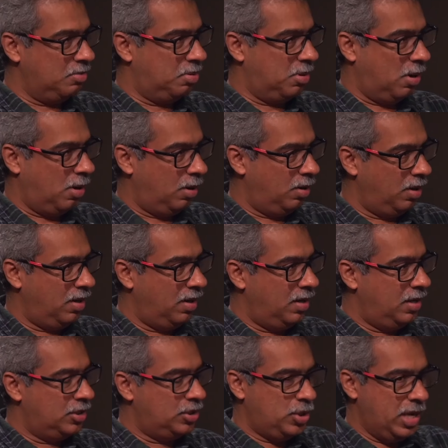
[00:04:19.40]
Paul.
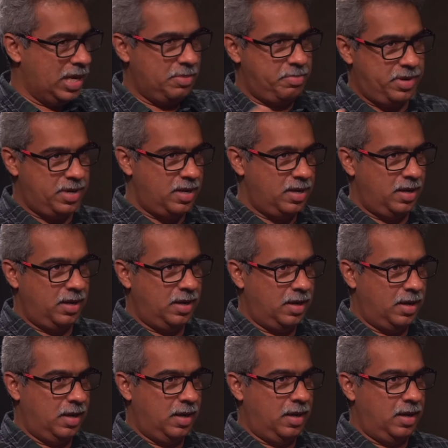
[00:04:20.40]
So it'll be
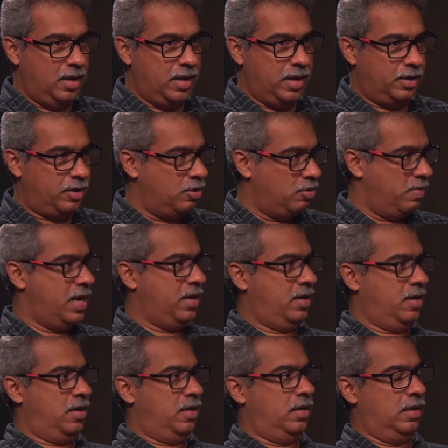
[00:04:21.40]
like you make
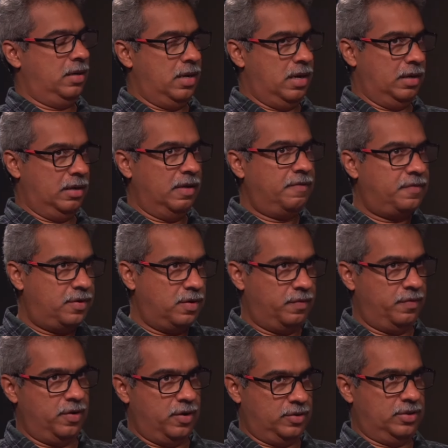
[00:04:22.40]
a gift of
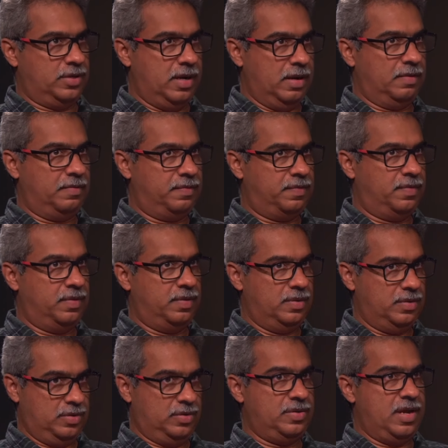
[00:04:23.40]
yourself
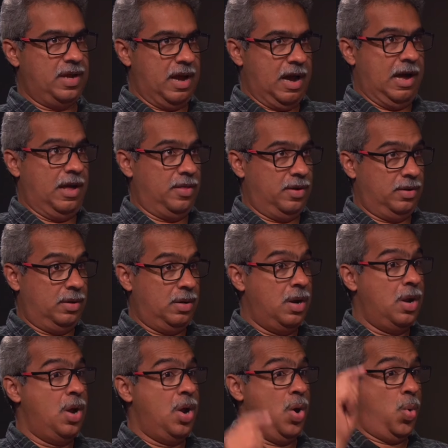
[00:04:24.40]
to the other,
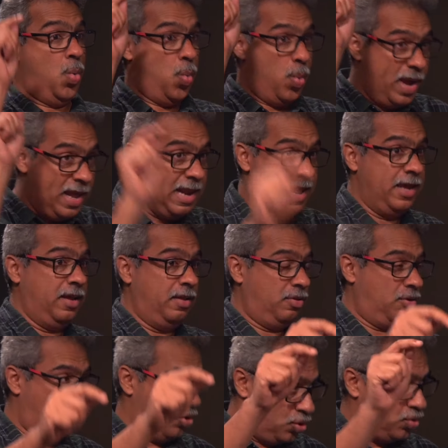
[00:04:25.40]
willing
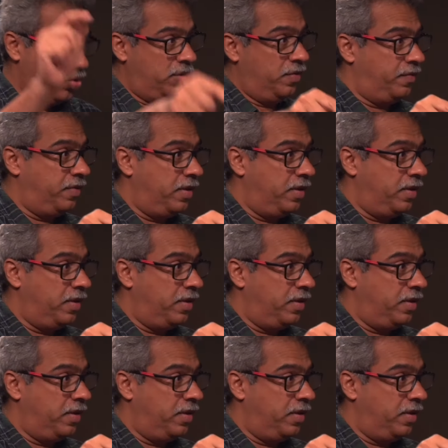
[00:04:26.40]
the good of